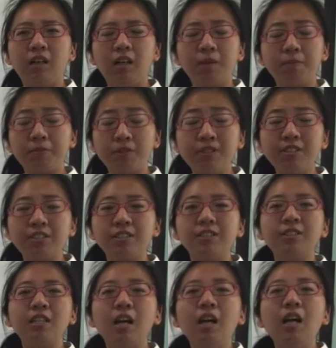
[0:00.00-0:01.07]

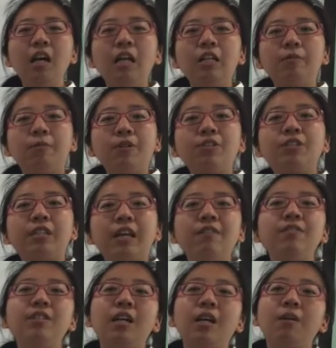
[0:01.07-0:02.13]
operations, which
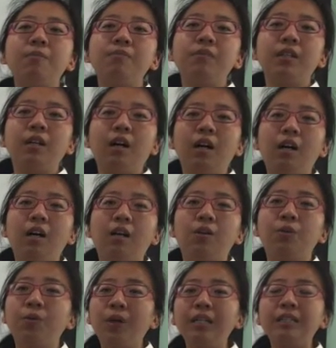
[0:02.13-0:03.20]
gives them a
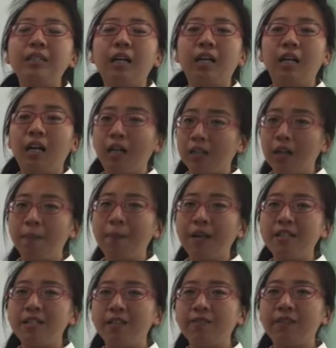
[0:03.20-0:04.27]
great
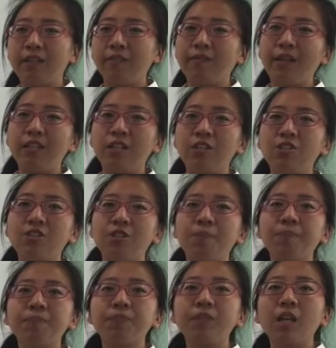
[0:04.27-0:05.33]
competitive advantage.
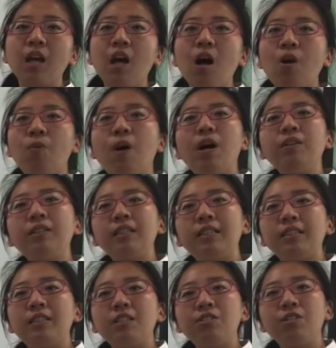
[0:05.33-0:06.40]
While the
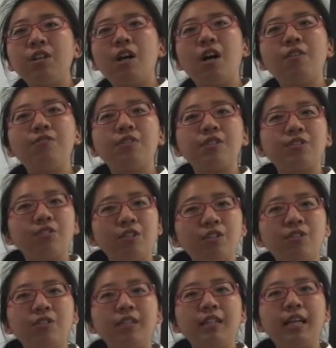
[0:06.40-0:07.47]
decision of
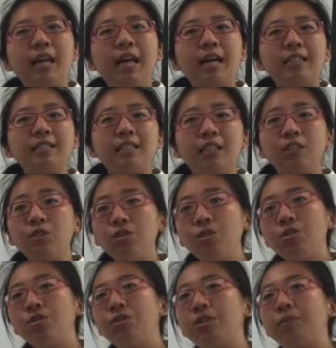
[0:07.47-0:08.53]
restructuring as
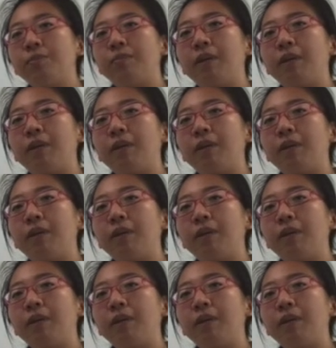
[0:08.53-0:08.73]
introduced